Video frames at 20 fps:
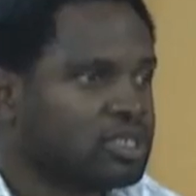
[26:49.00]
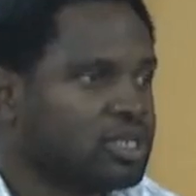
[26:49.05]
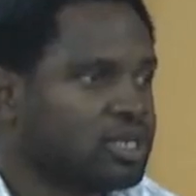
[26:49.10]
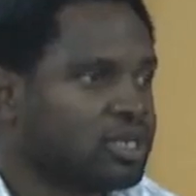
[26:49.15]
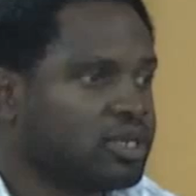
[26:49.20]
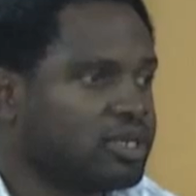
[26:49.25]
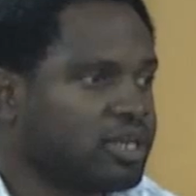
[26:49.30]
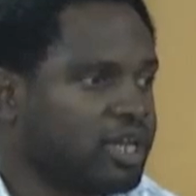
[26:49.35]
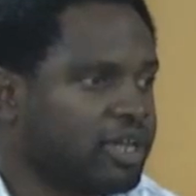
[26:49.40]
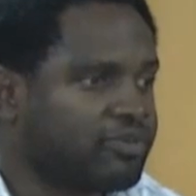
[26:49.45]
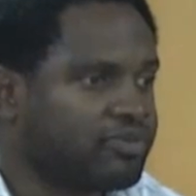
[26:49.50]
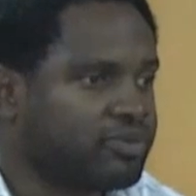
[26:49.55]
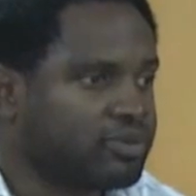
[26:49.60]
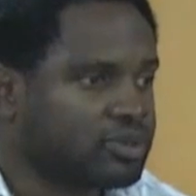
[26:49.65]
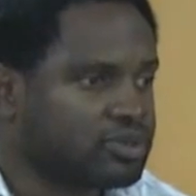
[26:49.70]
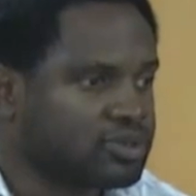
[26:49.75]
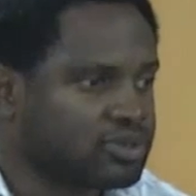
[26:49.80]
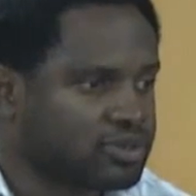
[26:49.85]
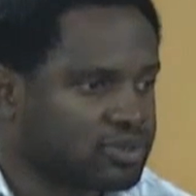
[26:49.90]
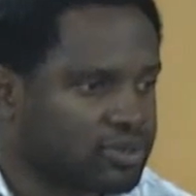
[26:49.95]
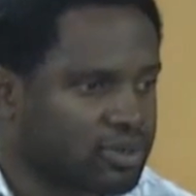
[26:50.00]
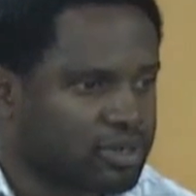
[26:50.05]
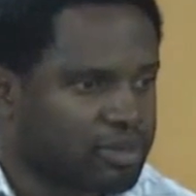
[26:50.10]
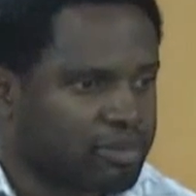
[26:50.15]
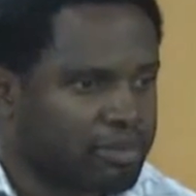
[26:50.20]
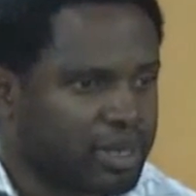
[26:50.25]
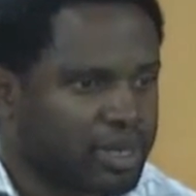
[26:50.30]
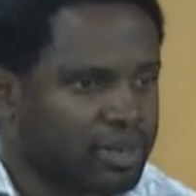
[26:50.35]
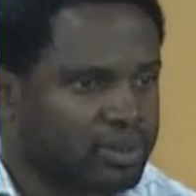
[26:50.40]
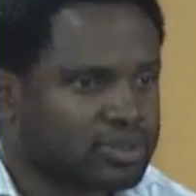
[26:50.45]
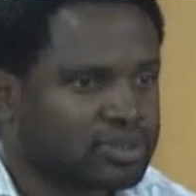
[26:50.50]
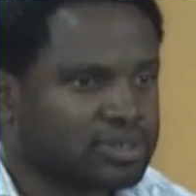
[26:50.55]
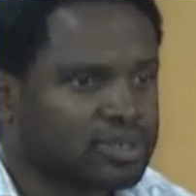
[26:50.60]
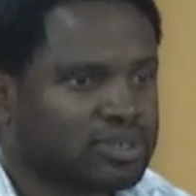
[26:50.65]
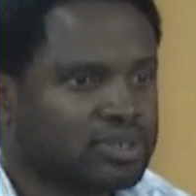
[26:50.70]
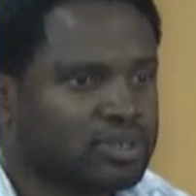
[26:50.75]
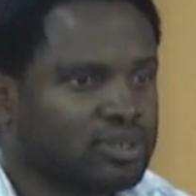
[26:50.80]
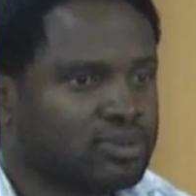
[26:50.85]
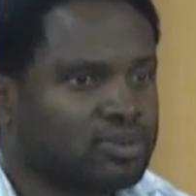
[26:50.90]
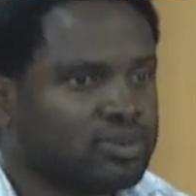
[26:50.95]
that I'd like for us to talk about,
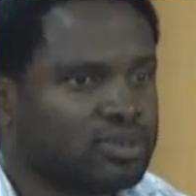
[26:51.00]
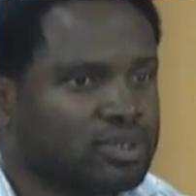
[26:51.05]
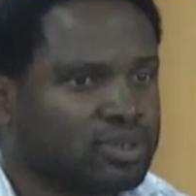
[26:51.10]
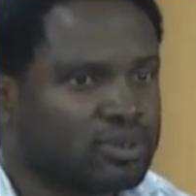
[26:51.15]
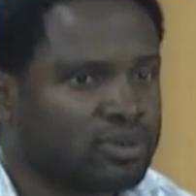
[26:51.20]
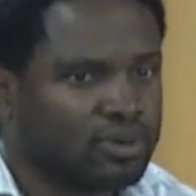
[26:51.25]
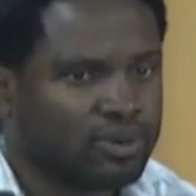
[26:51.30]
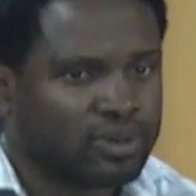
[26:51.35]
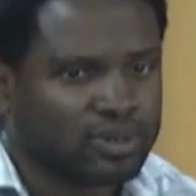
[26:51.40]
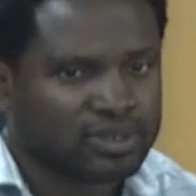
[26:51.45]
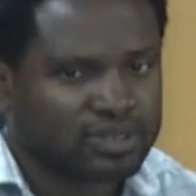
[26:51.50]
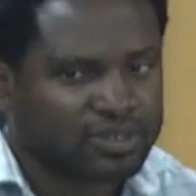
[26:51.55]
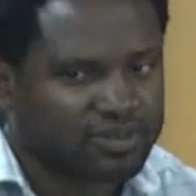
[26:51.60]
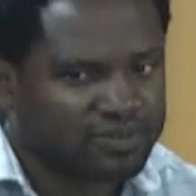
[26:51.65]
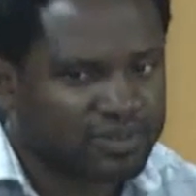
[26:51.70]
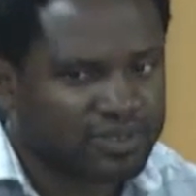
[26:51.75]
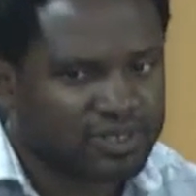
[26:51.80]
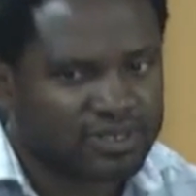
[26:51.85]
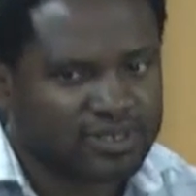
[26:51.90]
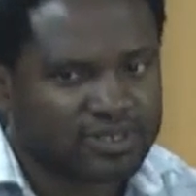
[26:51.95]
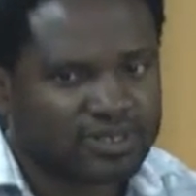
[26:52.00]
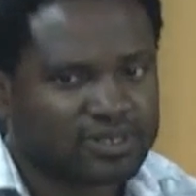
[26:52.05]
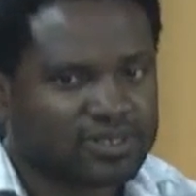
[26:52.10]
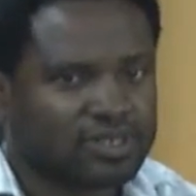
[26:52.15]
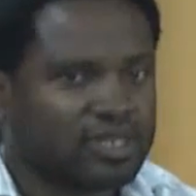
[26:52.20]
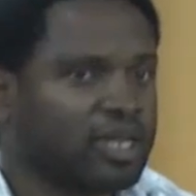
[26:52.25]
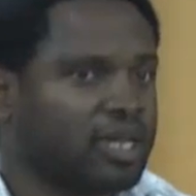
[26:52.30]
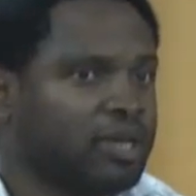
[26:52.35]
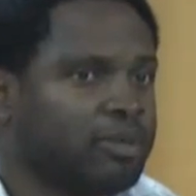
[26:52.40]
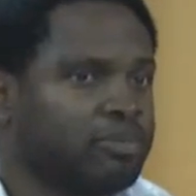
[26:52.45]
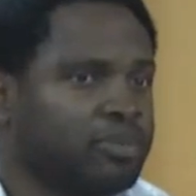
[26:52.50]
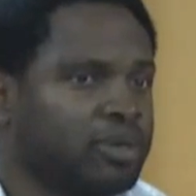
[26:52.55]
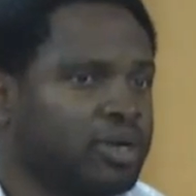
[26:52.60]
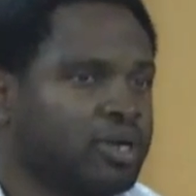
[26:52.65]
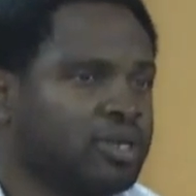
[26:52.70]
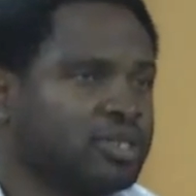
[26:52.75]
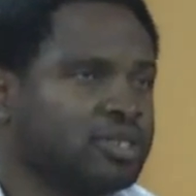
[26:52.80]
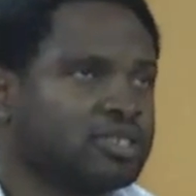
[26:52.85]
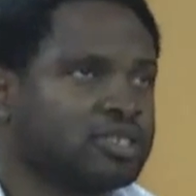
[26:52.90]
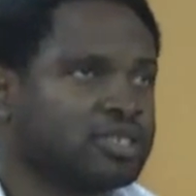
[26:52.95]
you know, in the course of this,
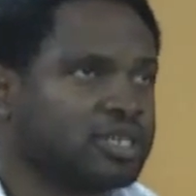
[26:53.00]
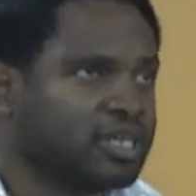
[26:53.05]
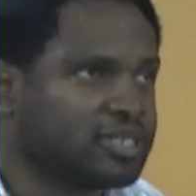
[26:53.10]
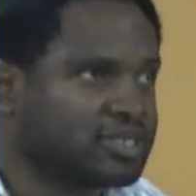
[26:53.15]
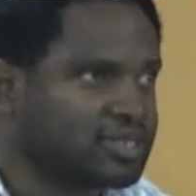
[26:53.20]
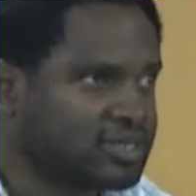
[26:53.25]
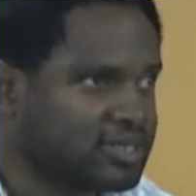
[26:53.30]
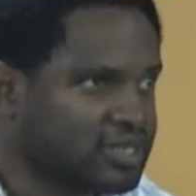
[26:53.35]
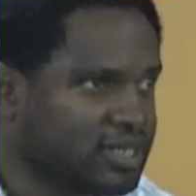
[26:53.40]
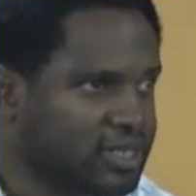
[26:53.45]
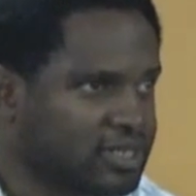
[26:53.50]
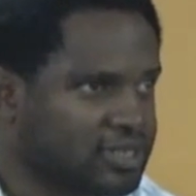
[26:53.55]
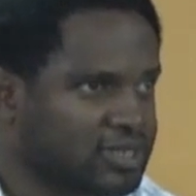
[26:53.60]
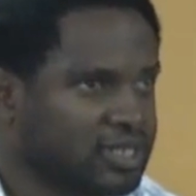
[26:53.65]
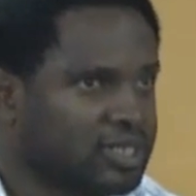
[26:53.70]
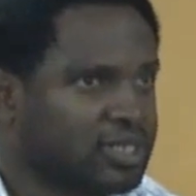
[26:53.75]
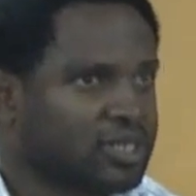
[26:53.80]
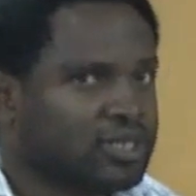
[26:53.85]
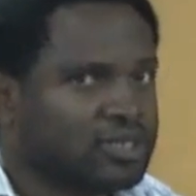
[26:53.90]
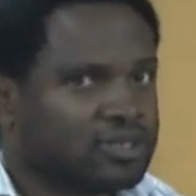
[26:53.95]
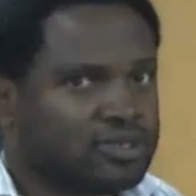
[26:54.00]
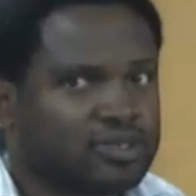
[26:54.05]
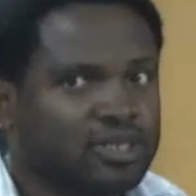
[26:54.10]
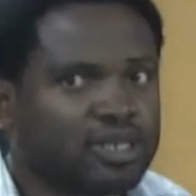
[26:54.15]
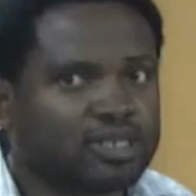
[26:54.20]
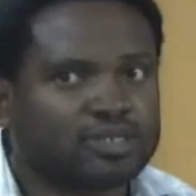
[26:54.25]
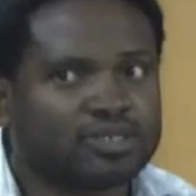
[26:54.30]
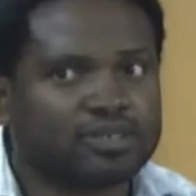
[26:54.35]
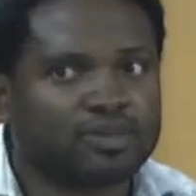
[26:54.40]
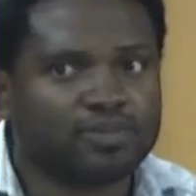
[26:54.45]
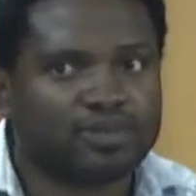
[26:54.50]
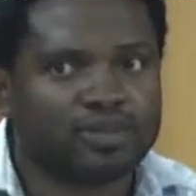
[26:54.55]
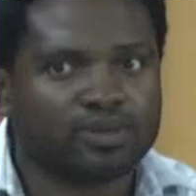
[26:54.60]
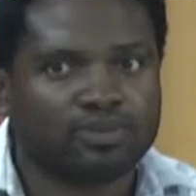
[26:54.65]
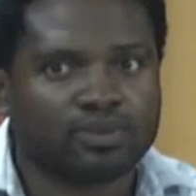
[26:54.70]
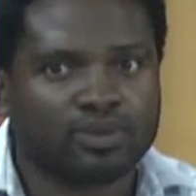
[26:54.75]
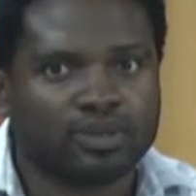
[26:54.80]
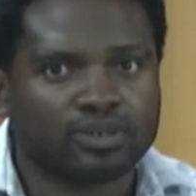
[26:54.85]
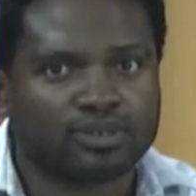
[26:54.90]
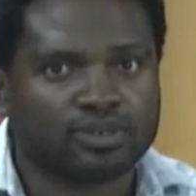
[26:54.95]
our little exercise. So that's
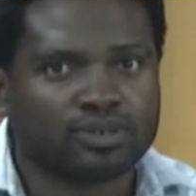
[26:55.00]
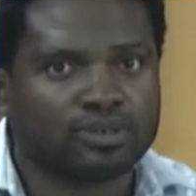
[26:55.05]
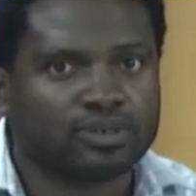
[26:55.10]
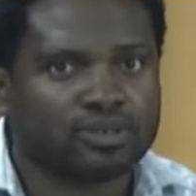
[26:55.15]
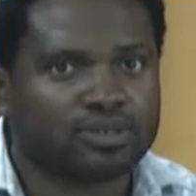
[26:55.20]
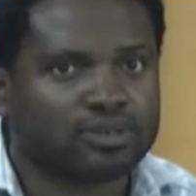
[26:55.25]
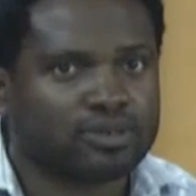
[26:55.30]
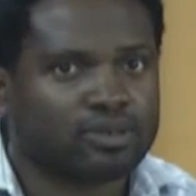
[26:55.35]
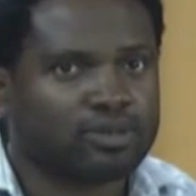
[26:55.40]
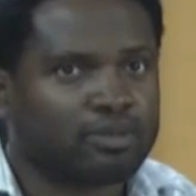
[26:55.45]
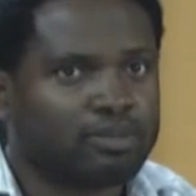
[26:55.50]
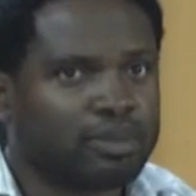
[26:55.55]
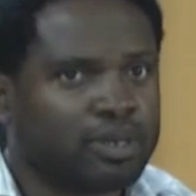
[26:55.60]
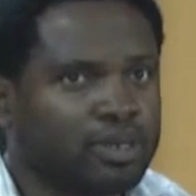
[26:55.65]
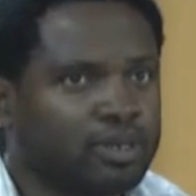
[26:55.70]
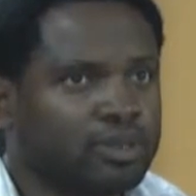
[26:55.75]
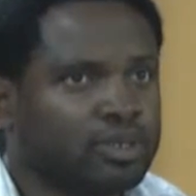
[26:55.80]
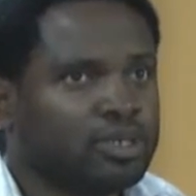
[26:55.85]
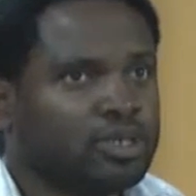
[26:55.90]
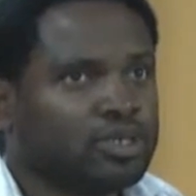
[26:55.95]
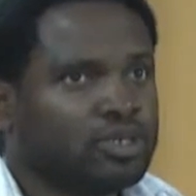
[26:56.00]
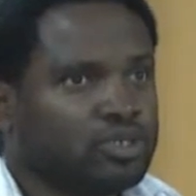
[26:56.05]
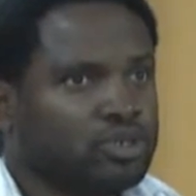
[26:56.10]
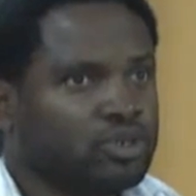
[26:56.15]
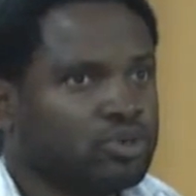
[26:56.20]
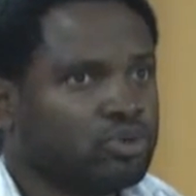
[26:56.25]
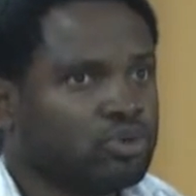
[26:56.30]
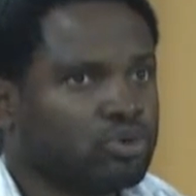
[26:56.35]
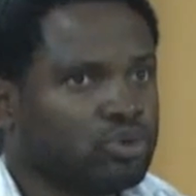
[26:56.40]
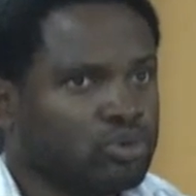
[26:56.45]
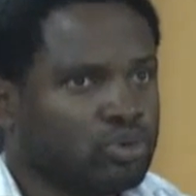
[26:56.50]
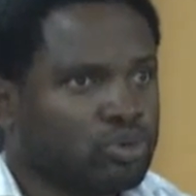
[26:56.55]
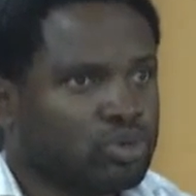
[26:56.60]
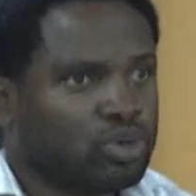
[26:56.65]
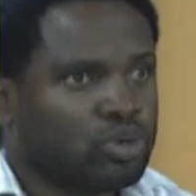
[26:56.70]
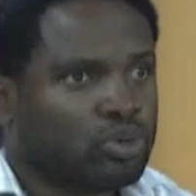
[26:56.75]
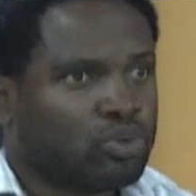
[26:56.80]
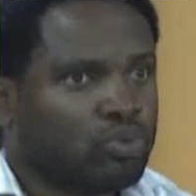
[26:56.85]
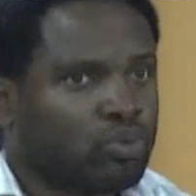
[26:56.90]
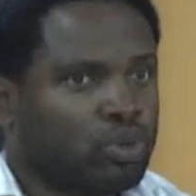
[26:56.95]
something we're also gonna talk about, you know,
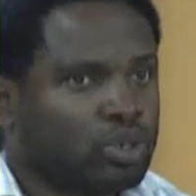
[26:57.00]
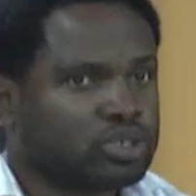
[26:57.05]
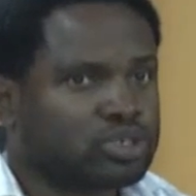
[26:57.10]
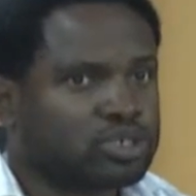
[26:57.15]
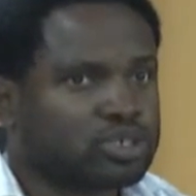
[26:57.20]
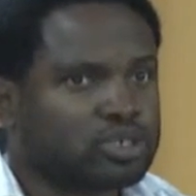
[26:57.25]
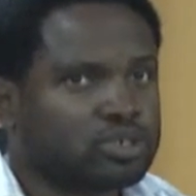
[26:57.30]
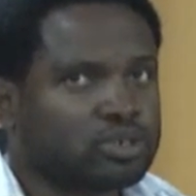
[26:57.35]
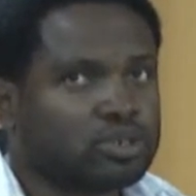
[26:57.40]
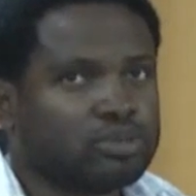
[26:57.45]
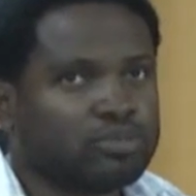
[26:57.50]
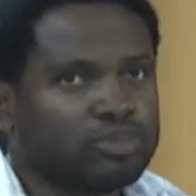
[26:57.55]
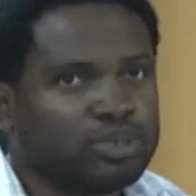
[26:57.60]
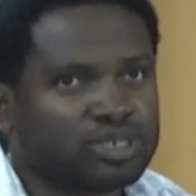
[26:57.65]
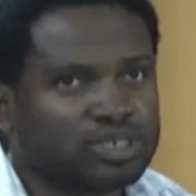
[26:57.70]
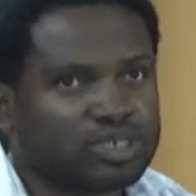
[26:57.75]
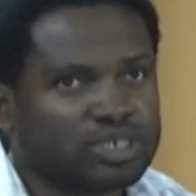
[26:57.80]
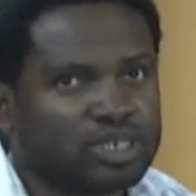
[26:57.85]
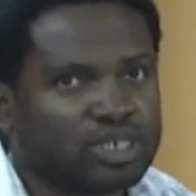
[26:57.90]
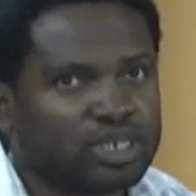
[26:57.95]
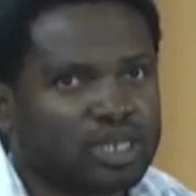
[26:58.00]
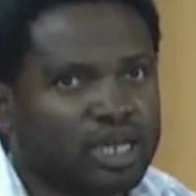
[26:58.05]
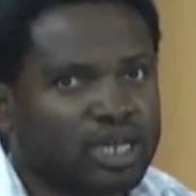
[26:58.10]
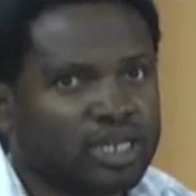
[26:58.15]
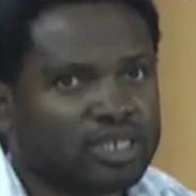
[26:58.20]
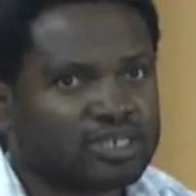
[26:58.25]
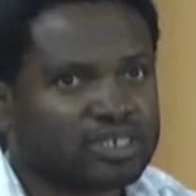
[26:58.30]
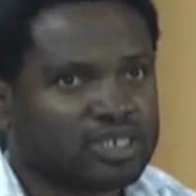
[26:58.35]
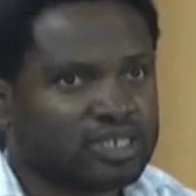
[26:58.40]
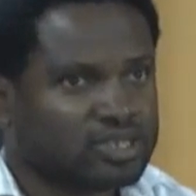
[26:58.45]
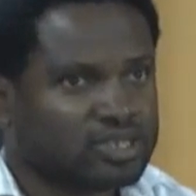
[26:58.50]
what could be seen as